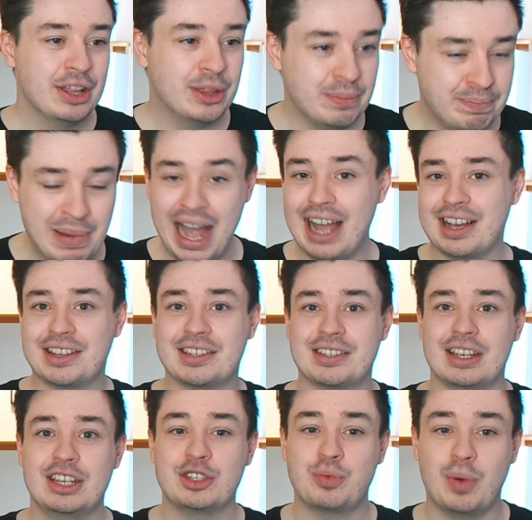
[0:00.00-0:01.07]
the backs
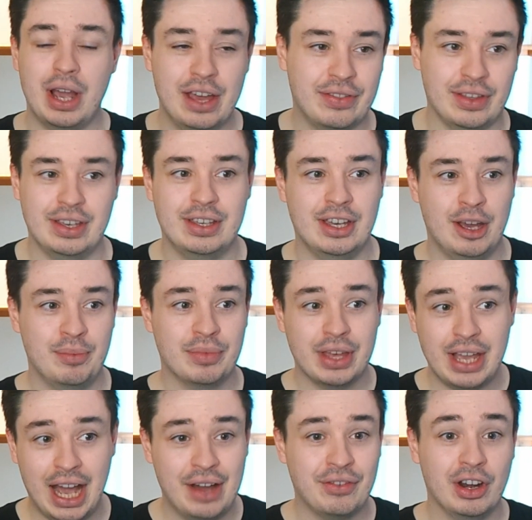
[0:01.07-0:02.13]
is where they um, they
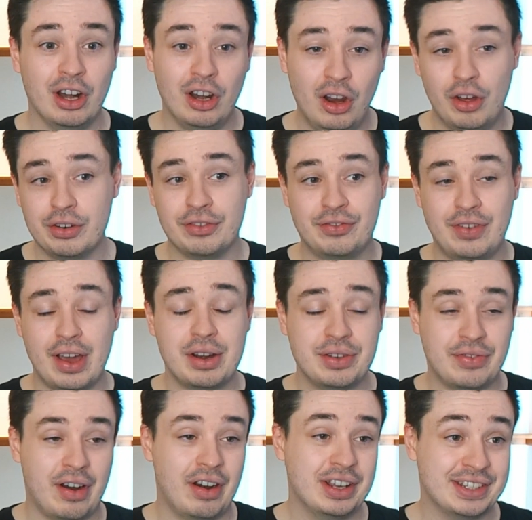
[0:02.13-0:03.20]
have a lot of very,
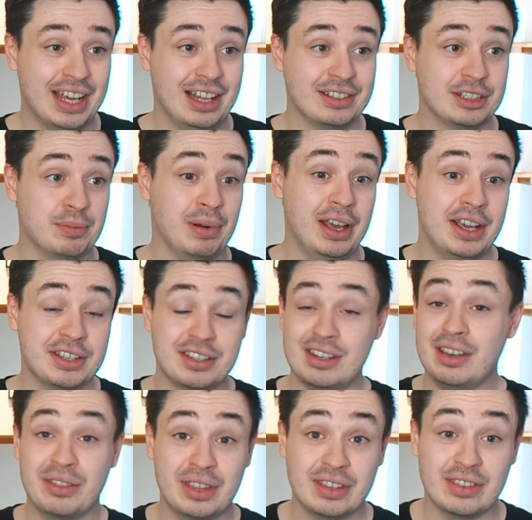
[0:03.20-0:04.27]
very talented players, and
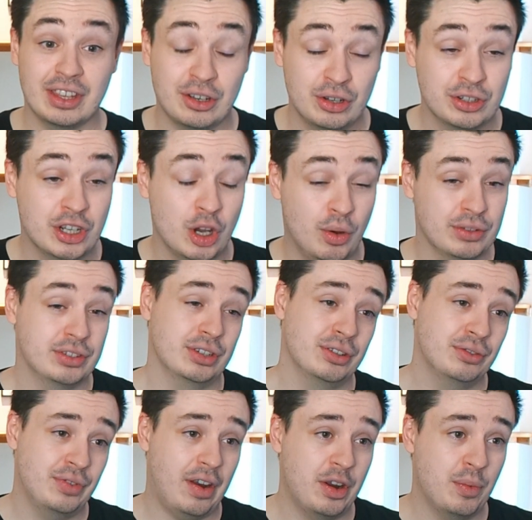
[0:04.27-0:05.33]
I think they could go on to do
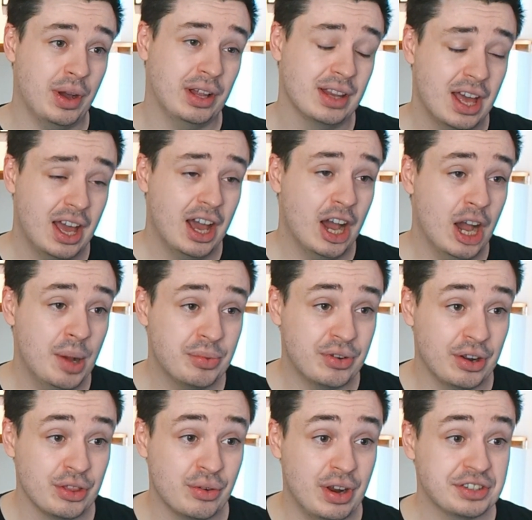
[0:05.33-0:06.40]
very well um,
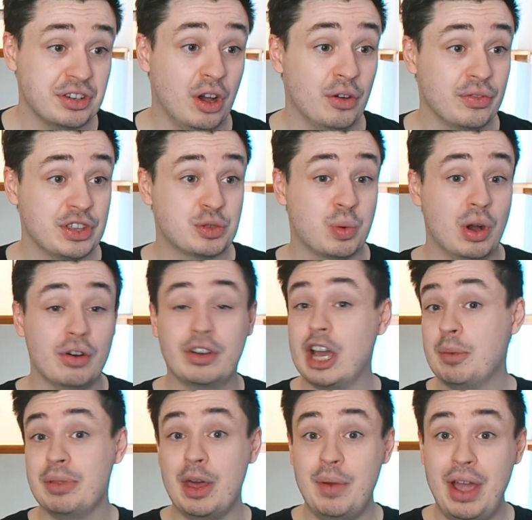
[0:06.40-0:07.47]
throughout the rest of this World
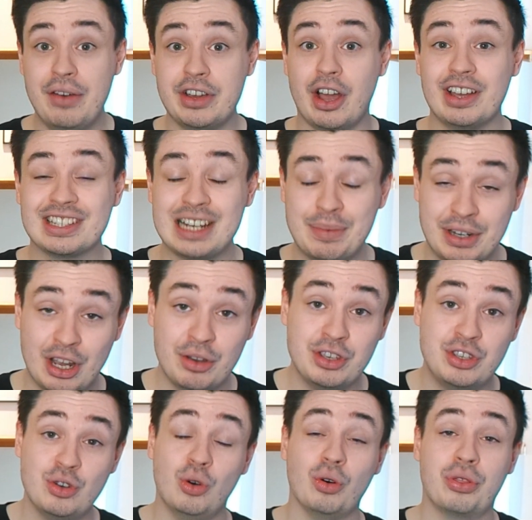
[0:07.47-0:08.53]
Cup. But there we have it, guys. Let me know
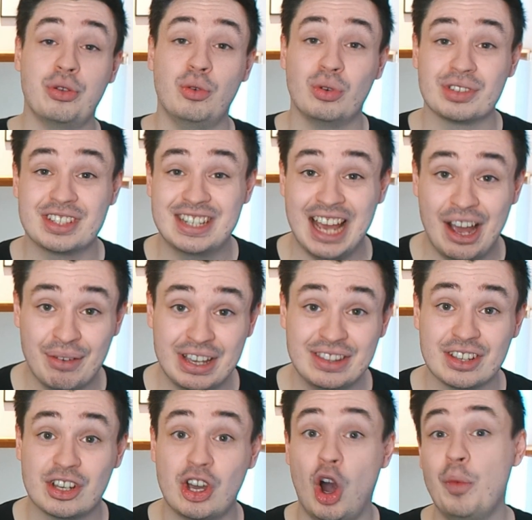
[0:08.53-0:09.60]
your thoughts down in
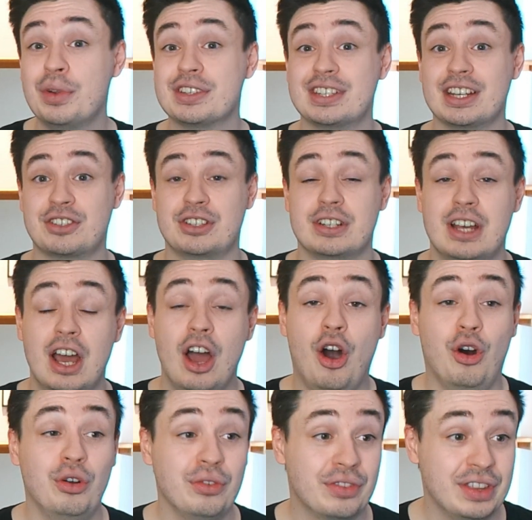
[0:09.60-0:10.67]
the comment section
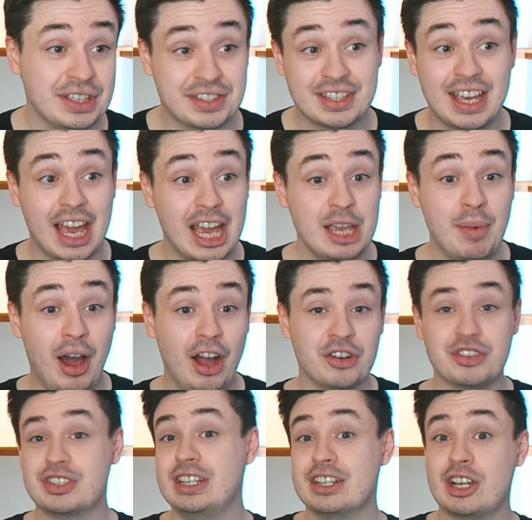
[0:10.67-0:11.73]
on this game.
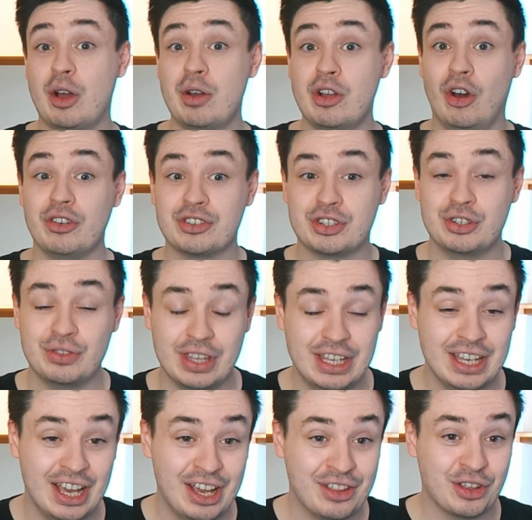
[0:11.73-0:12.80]
Argentina going on to
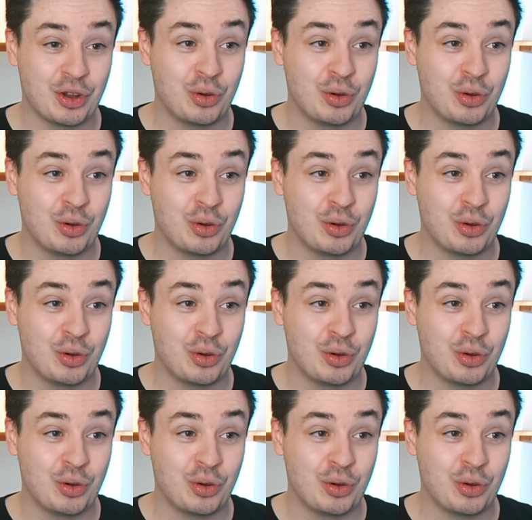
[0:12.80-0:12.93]
the uh, the